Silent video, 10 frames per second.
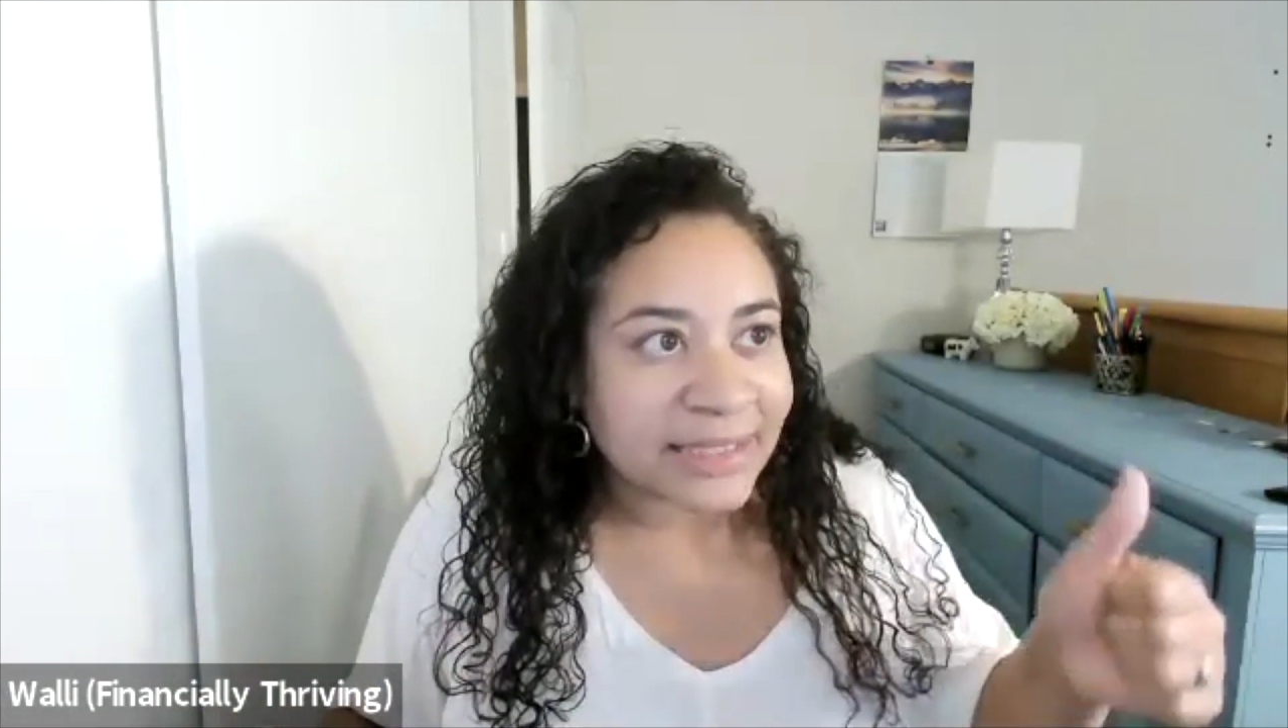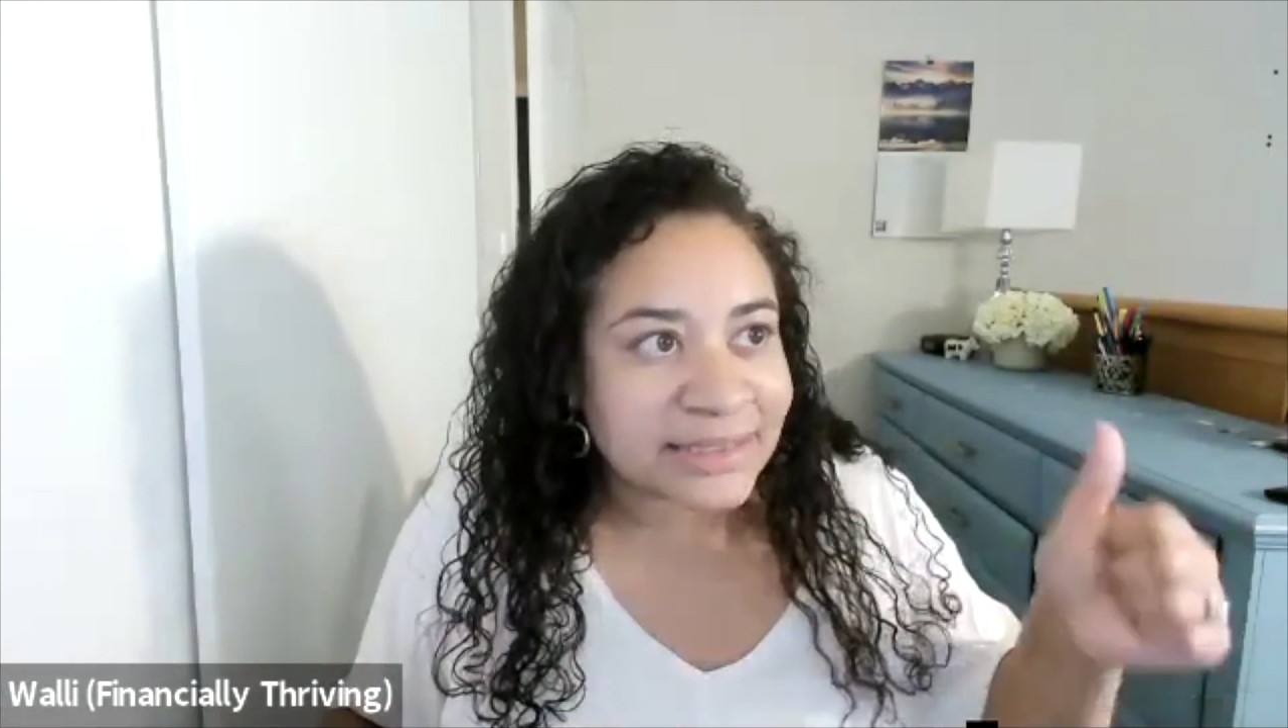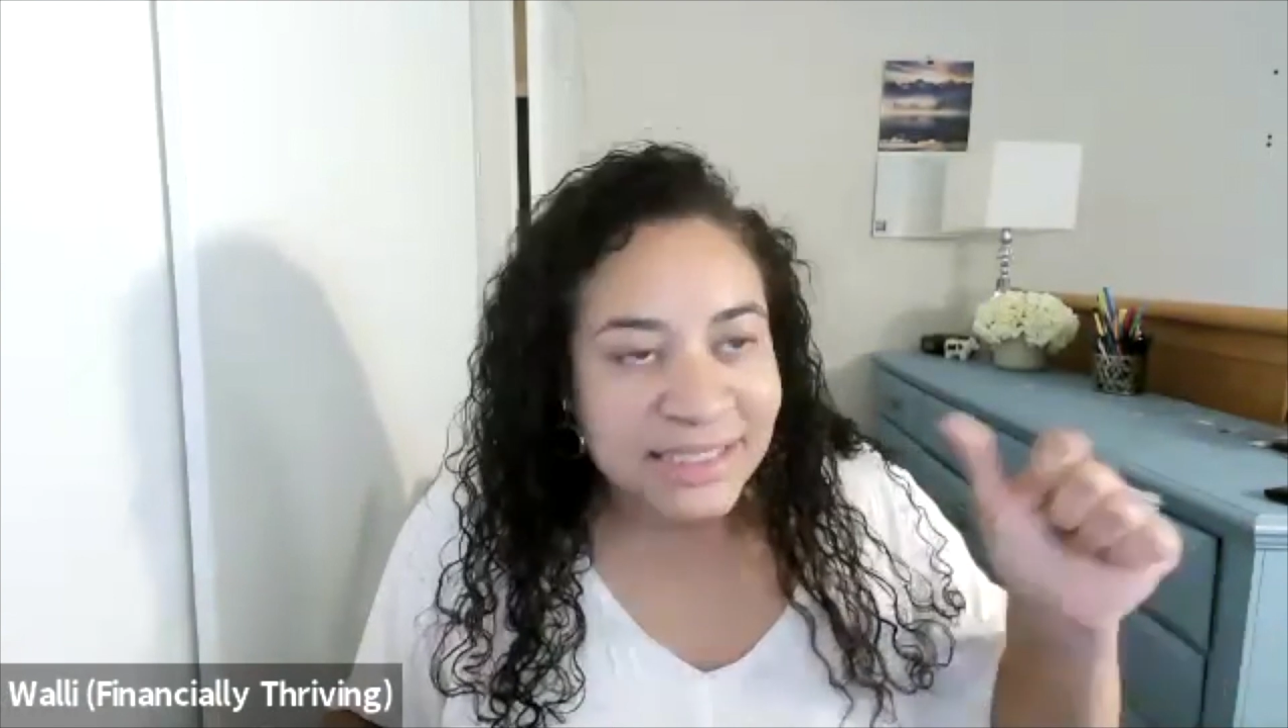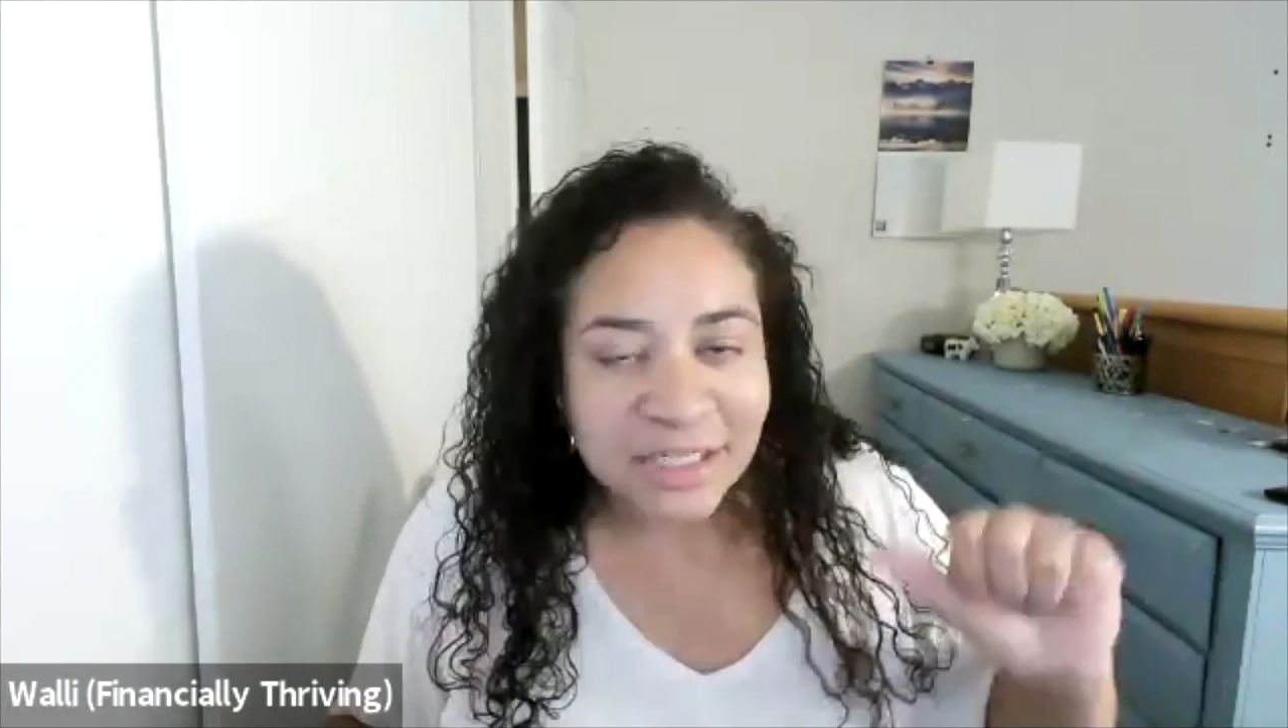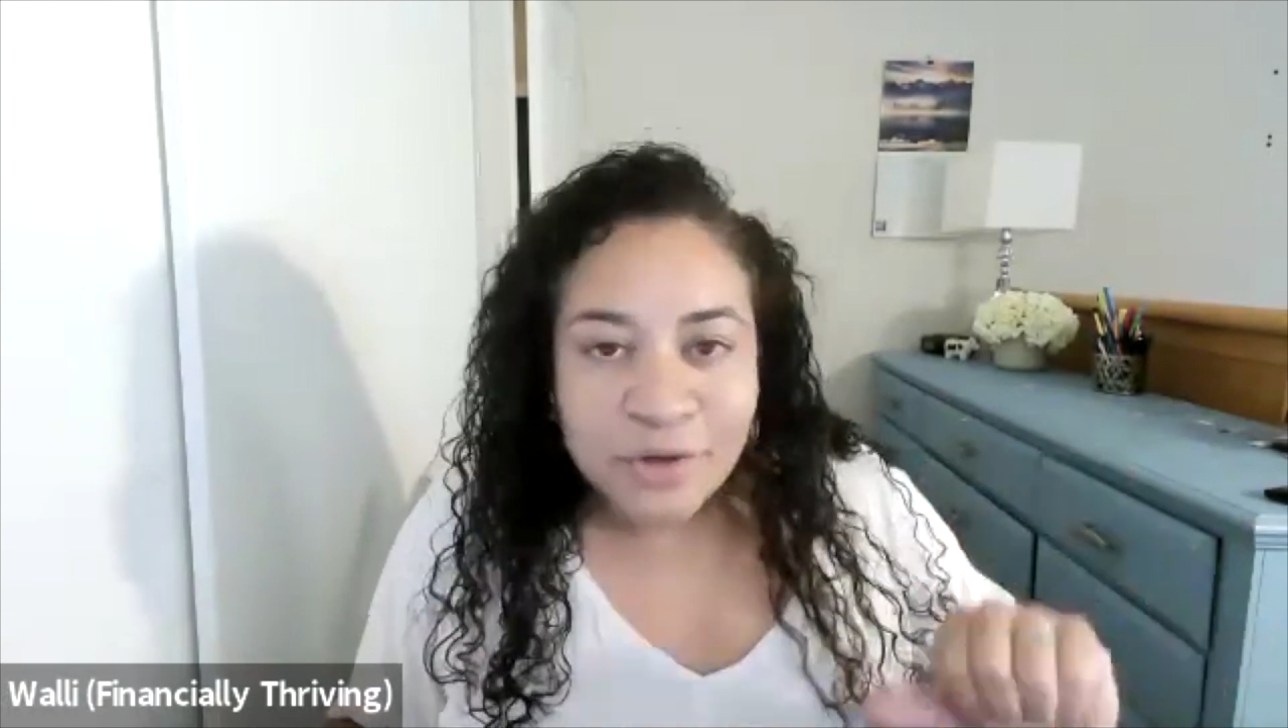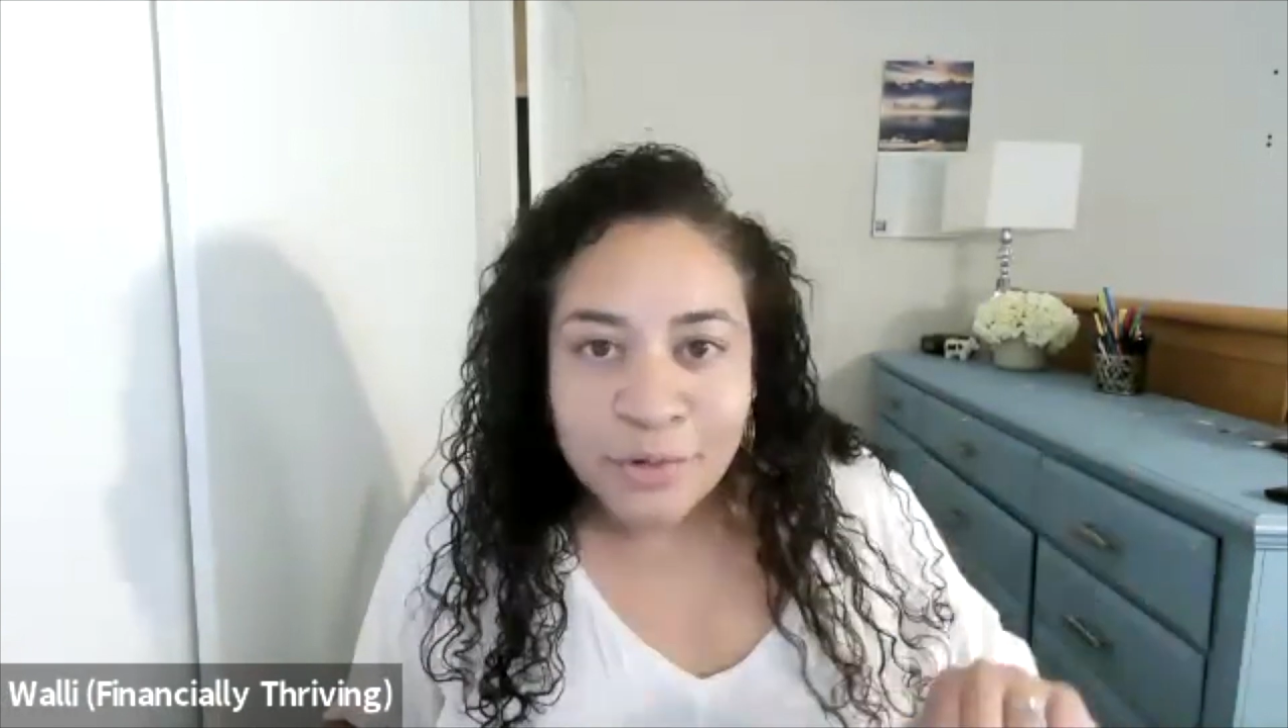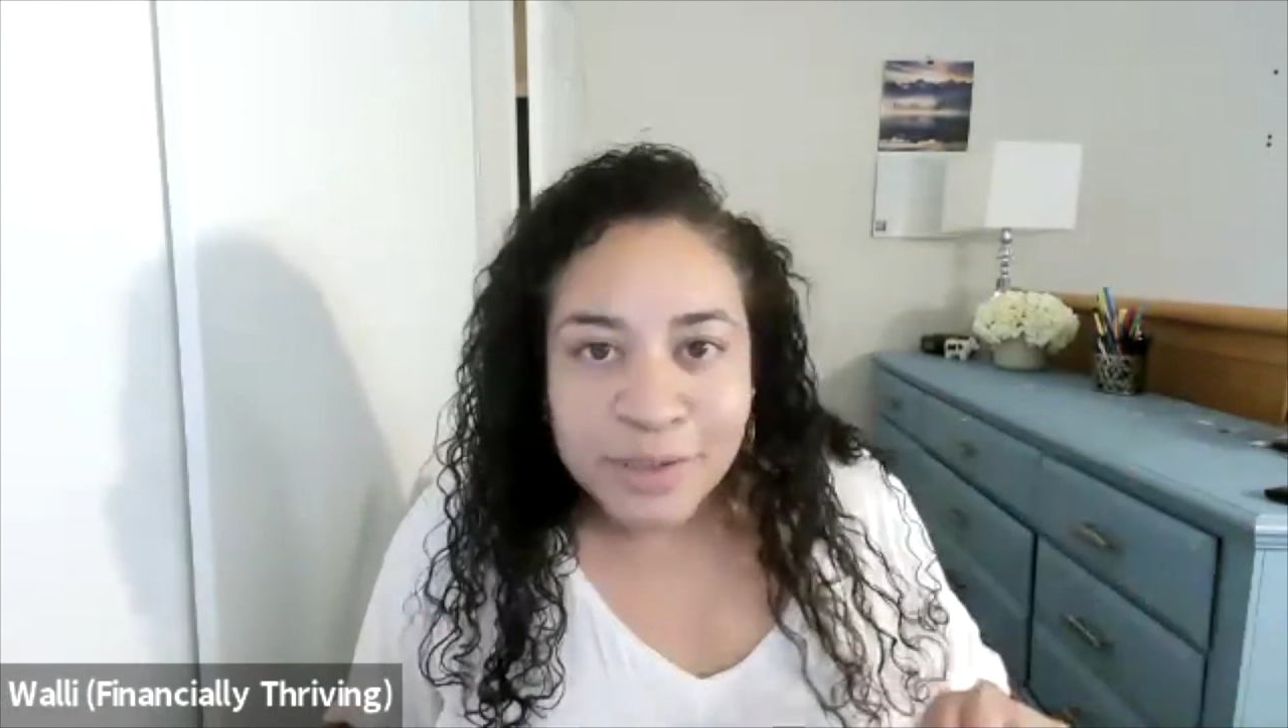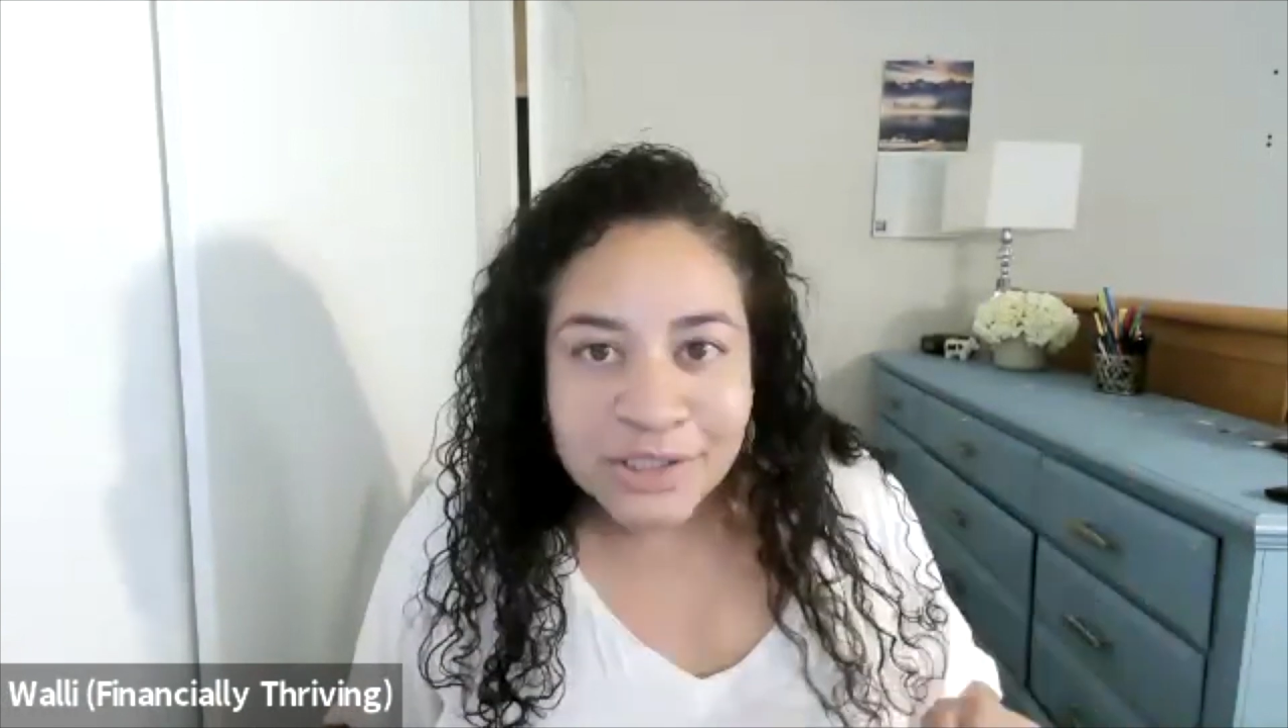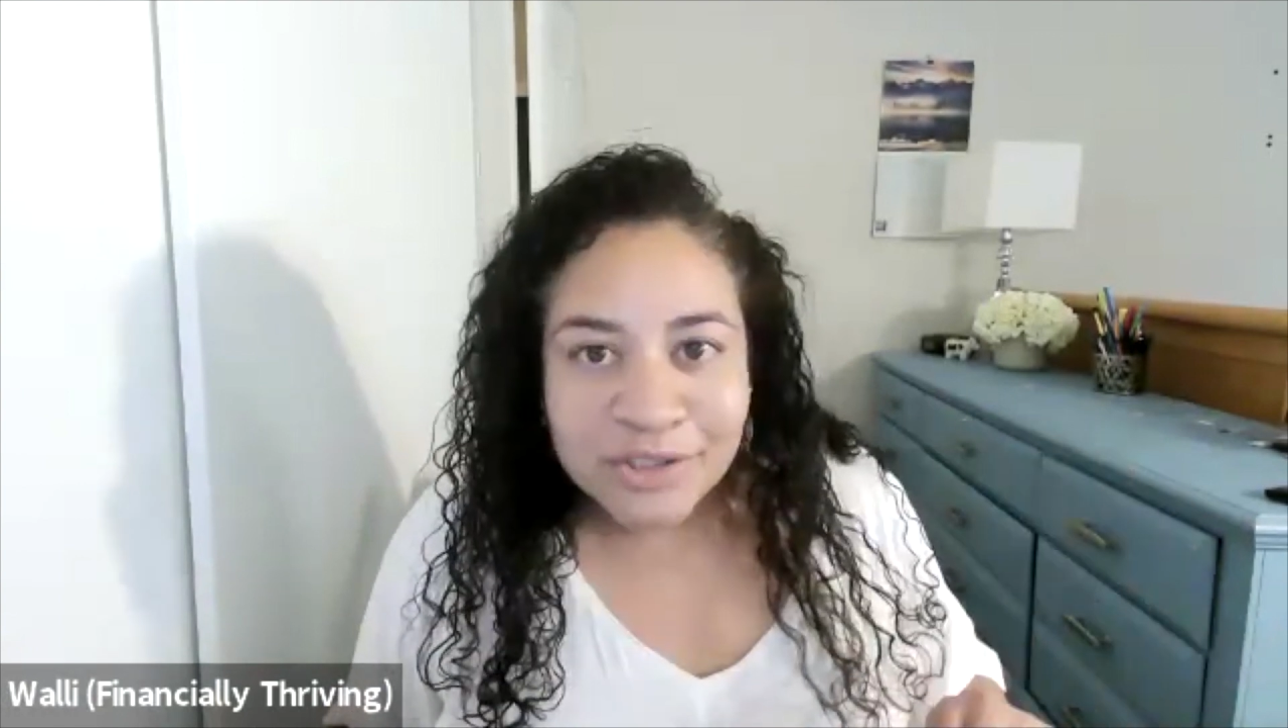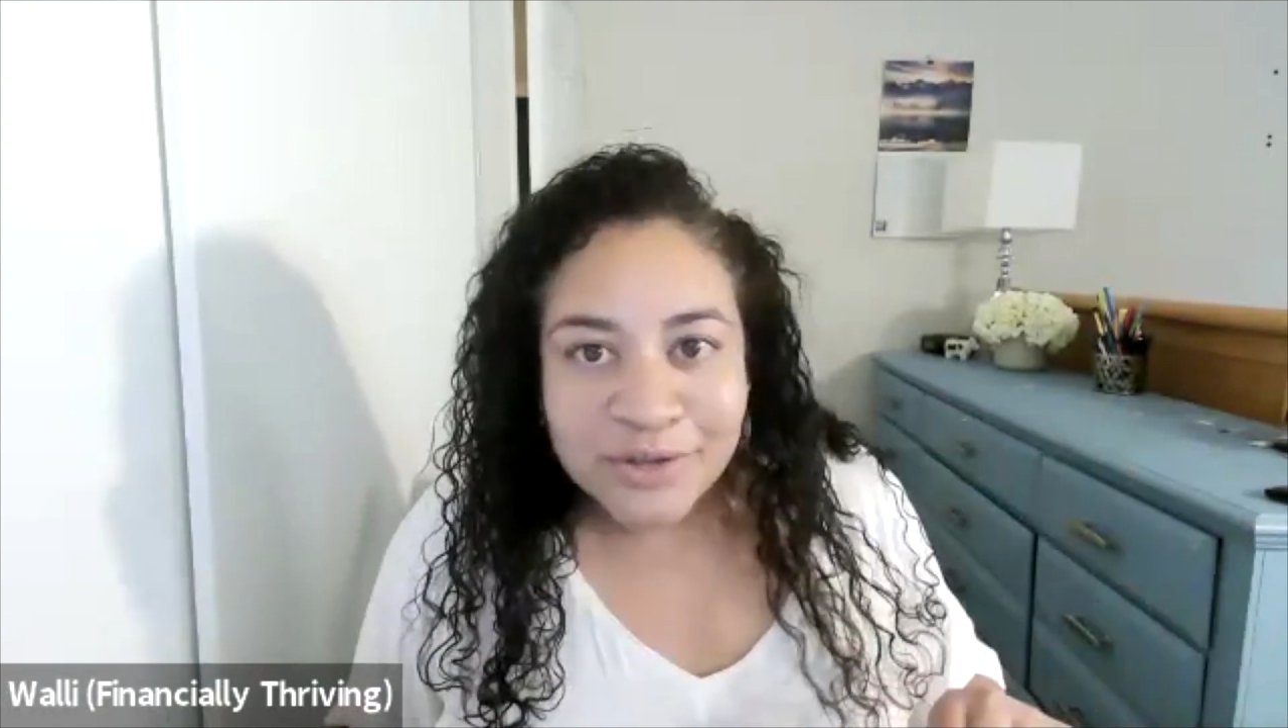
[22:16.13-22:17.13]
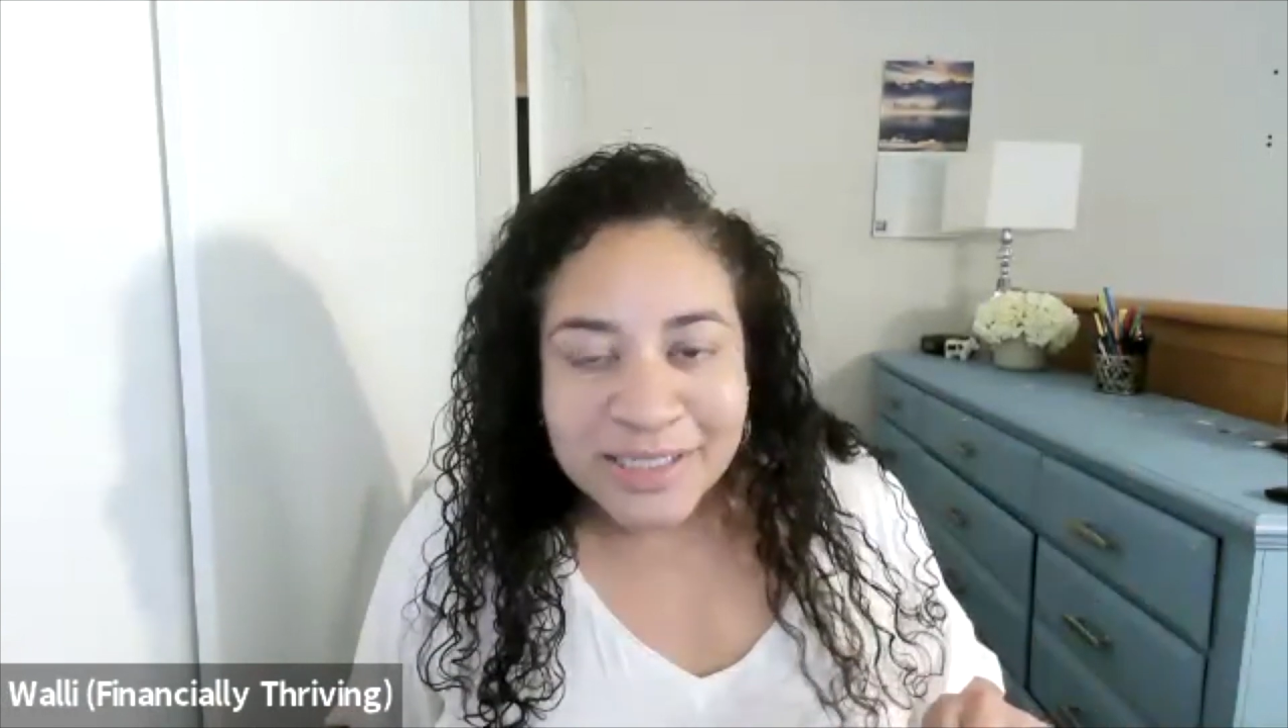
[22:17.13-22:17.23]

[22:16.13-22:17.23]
decreased your